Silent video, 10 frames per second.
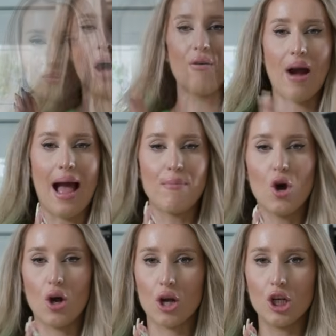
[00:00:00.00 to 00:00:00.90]
All right, I'm
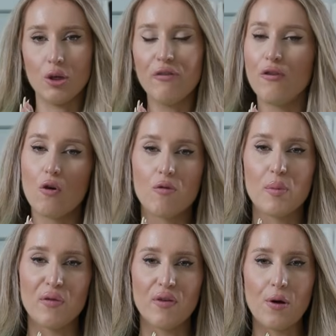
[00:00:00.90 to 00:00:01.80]
not going to do a full
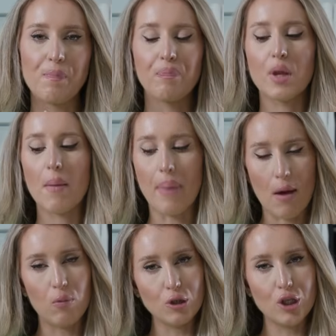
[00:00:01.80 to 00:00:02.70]
removal, but
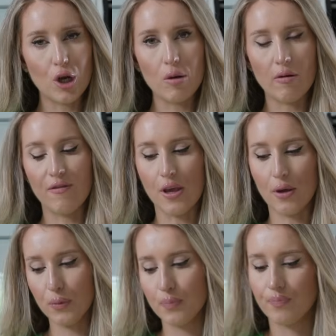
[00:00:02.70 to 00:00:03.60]
I will show you a
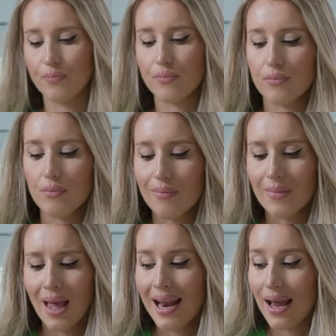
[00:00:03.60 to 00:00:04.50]
few.
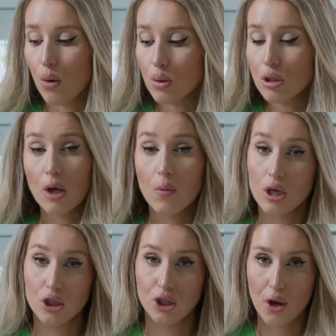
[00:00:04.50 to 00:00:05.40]
And I also
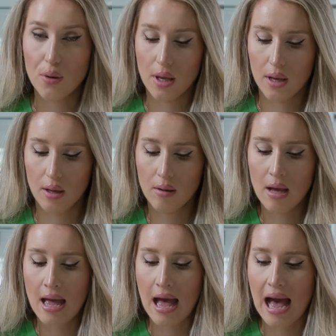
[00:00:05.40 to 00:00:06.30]
want to show
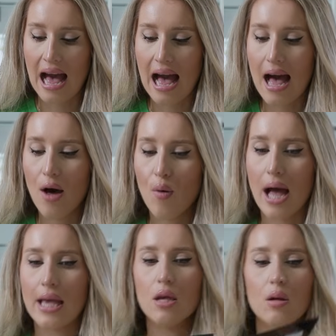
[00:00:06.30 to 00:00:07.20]
you how
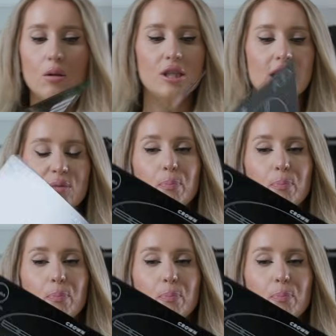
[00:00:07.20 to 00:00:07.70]
I use this